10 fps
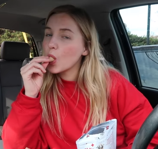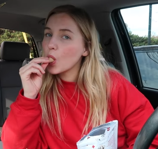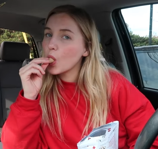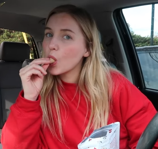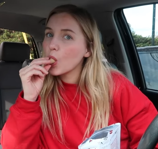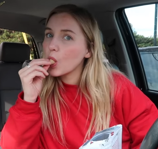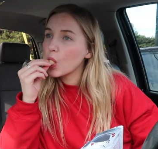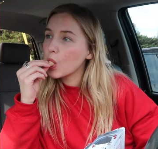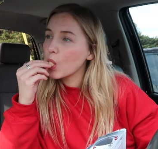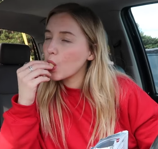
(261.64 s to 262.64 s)

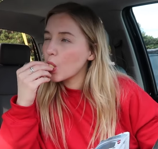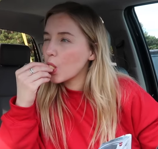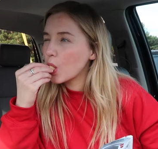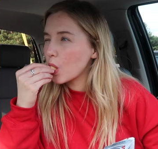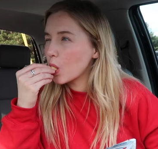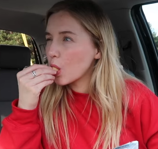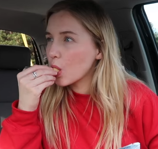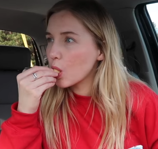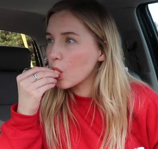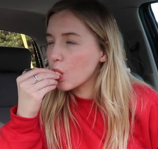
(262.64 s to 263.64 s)

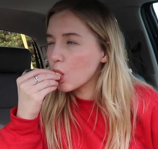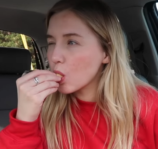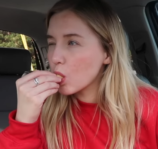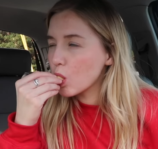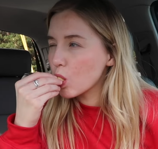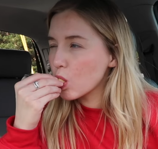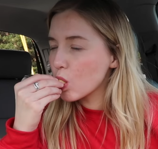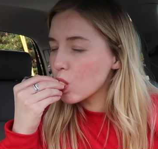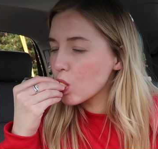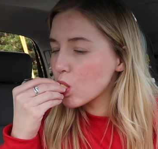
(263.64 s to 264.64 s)

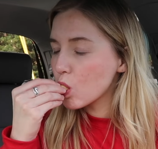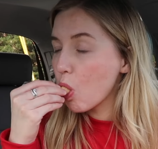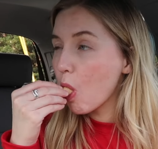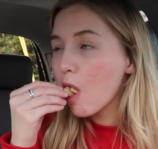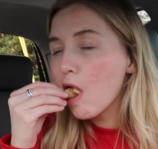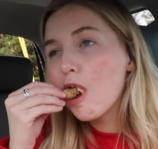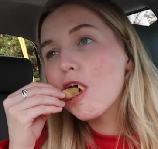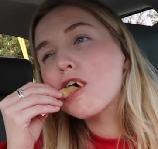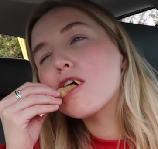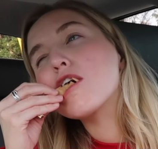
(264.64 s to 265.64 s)

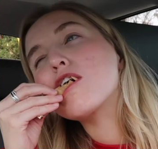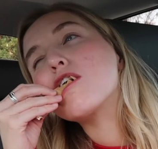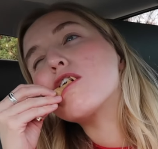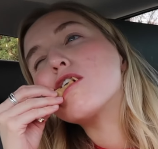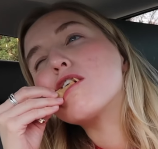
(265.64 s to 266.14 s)
Nobody speaks.